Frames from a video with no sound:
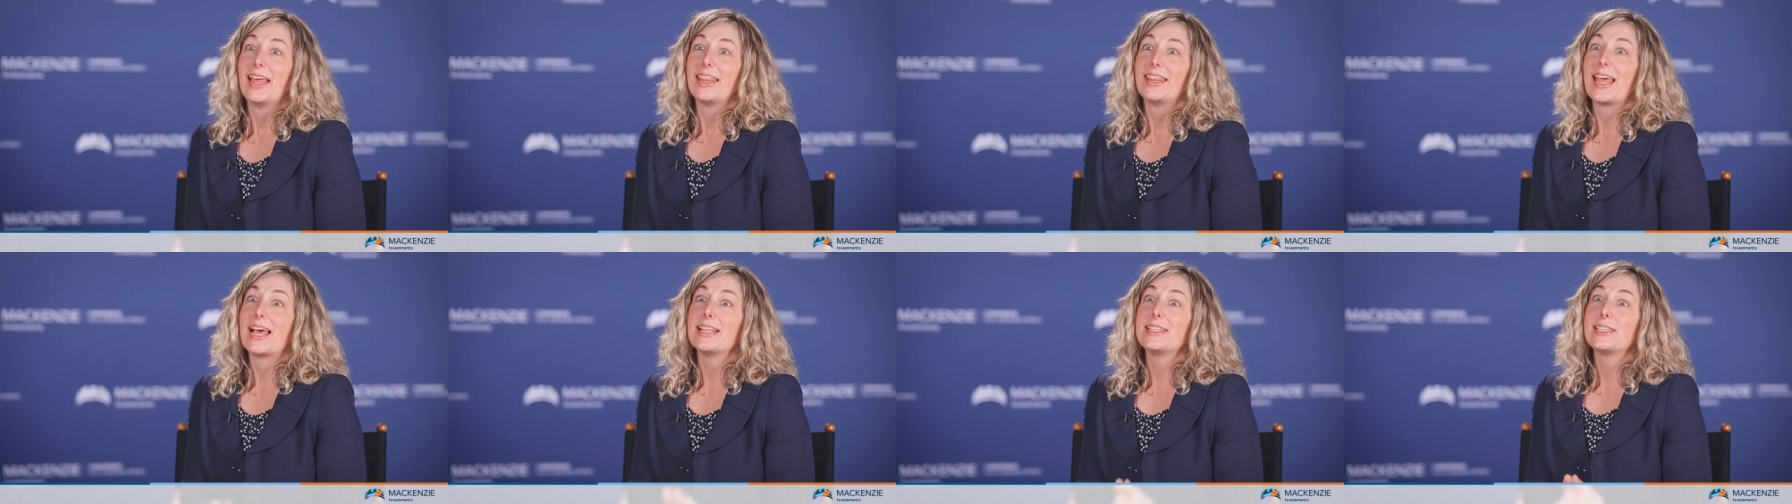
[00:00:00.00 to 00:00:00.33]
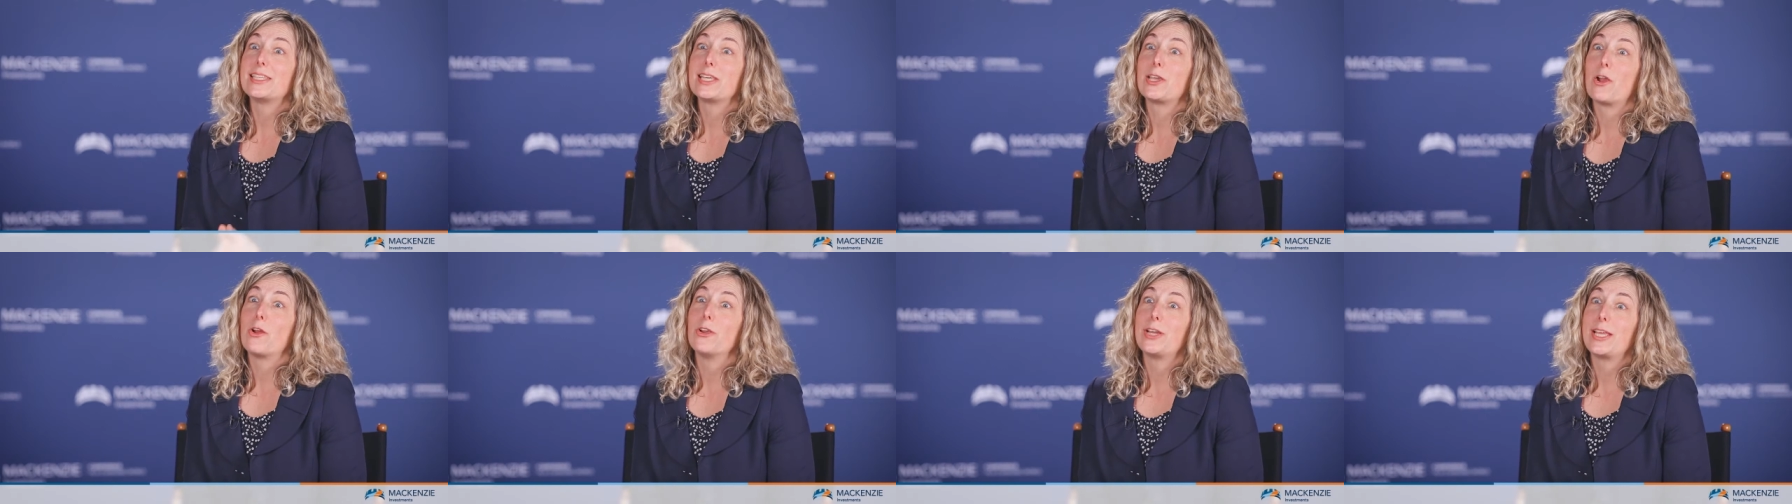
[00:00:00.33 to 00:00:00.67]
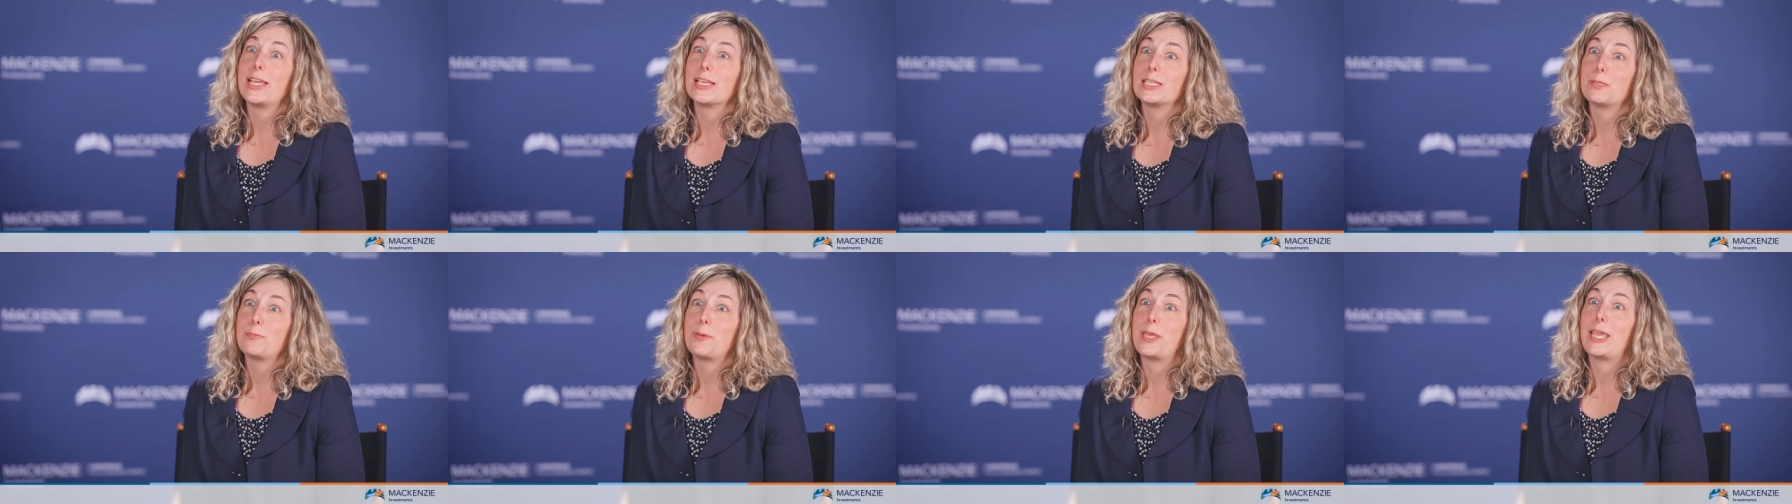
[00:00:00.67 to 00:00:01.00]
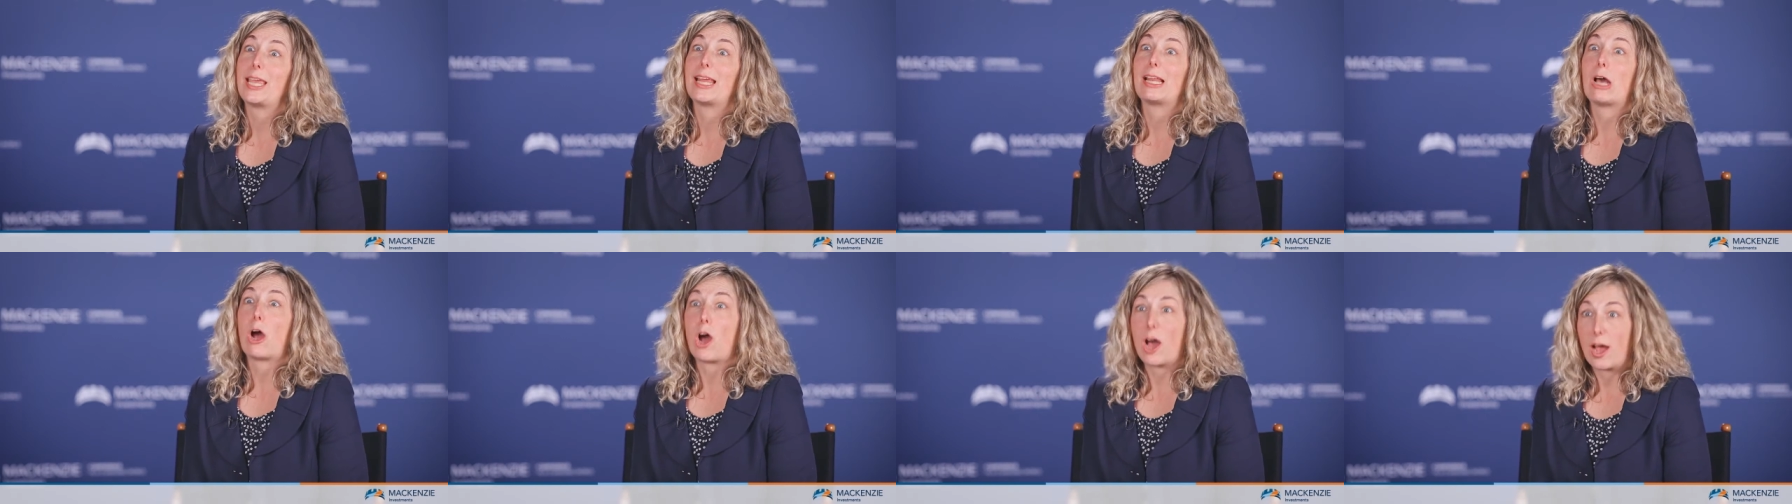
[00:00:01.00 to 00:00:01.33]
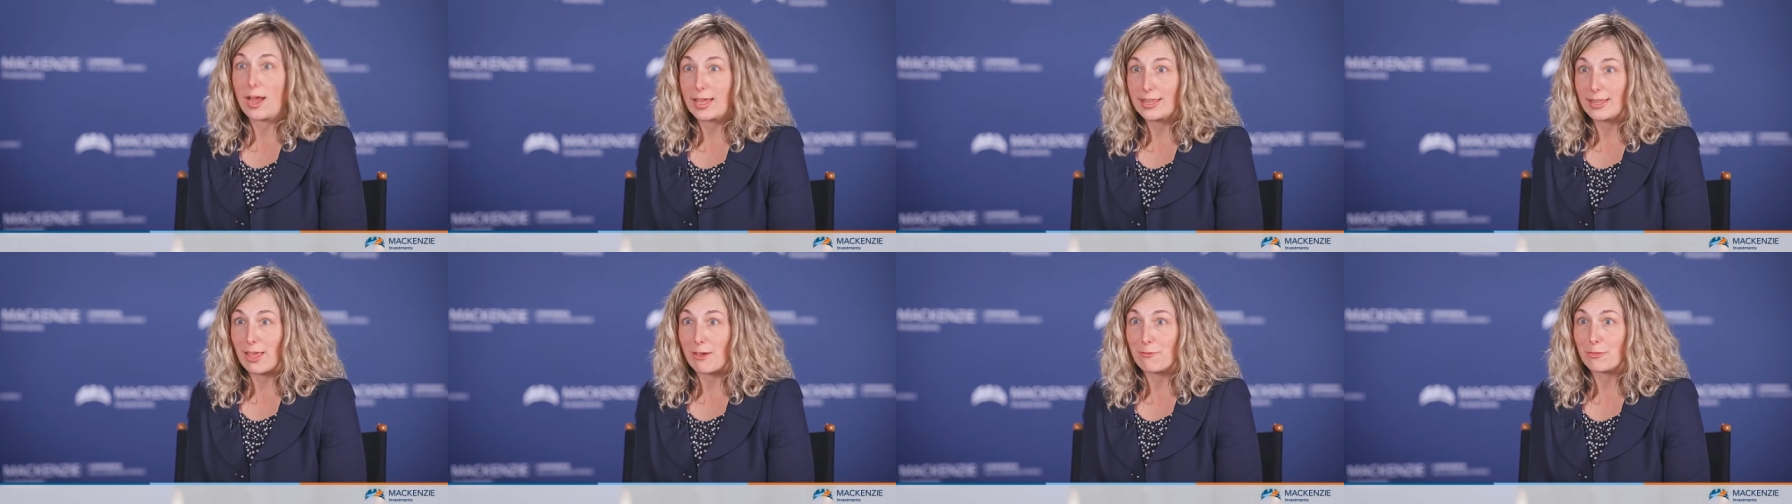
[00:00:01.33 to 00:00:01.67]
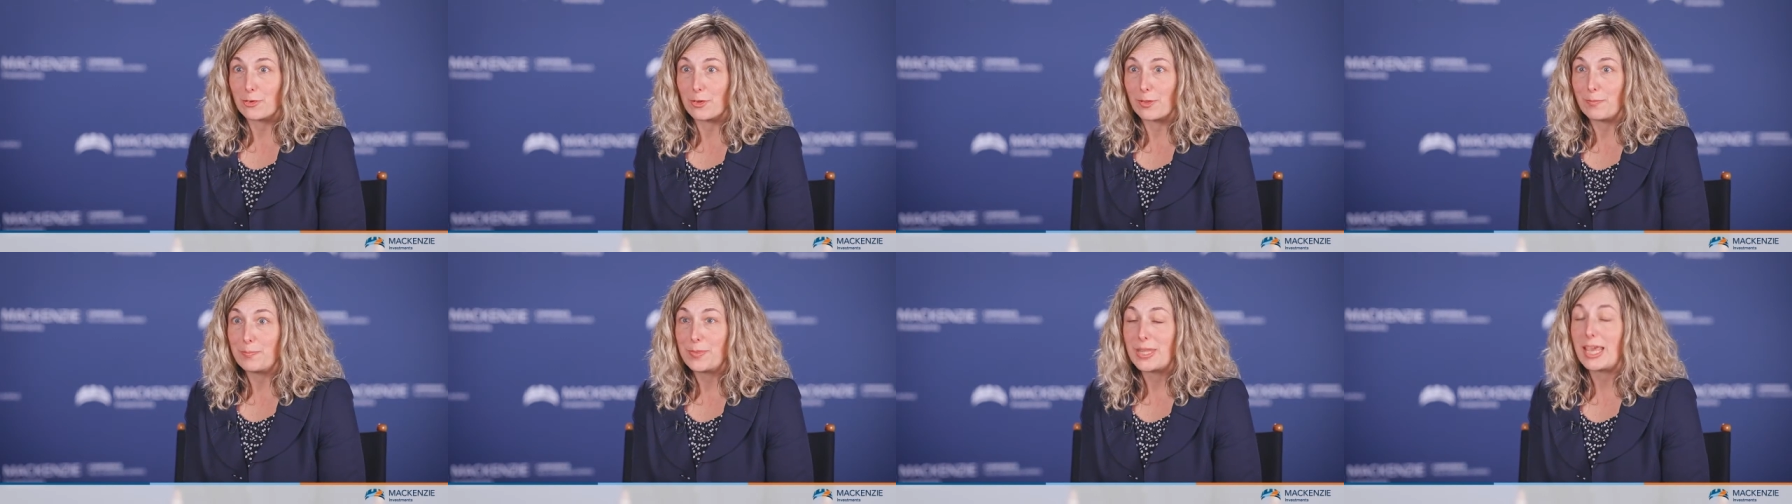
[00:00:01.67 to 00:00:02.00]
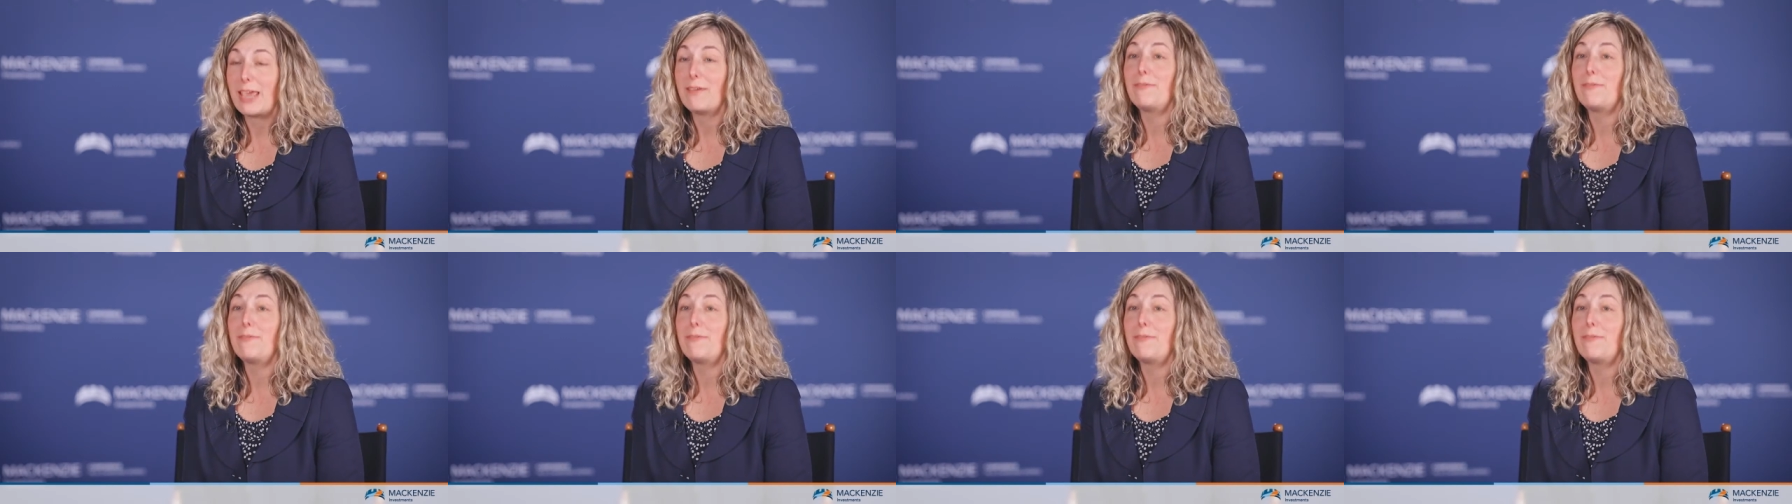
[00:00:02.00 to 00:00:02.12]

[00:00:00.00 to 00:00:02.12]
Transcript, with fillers: That's the RDSP at a high level.